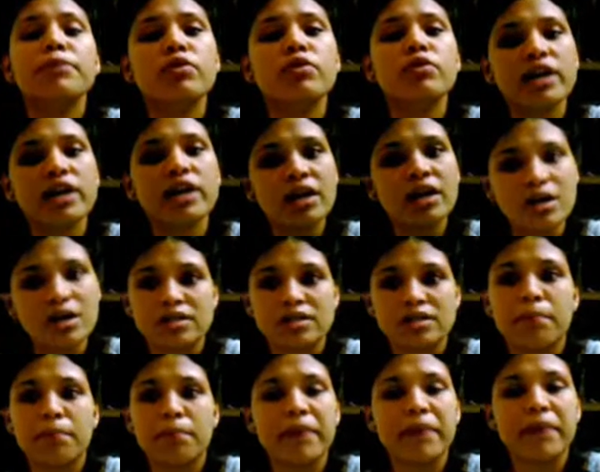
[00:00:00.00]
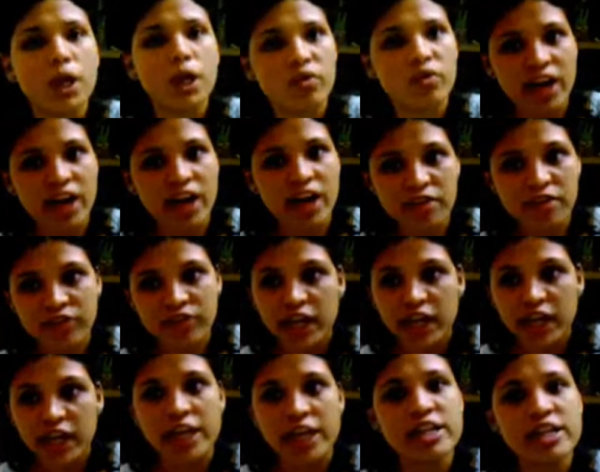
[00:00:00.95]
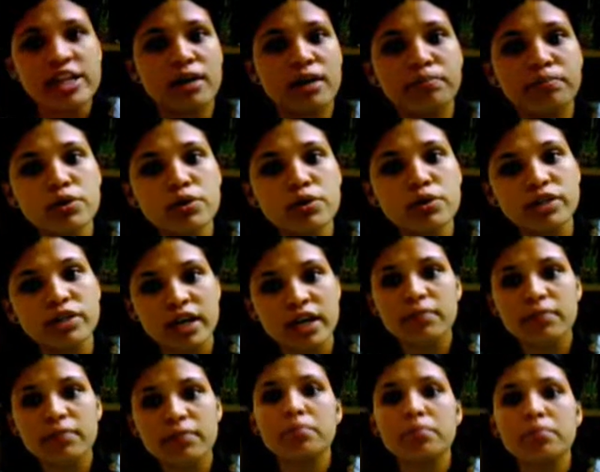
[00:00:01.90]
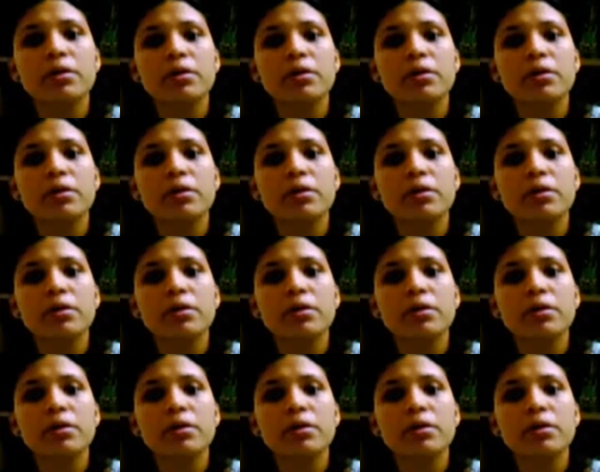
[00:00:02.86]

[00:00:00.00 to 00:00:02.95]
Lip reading: computing is a big wave in computing,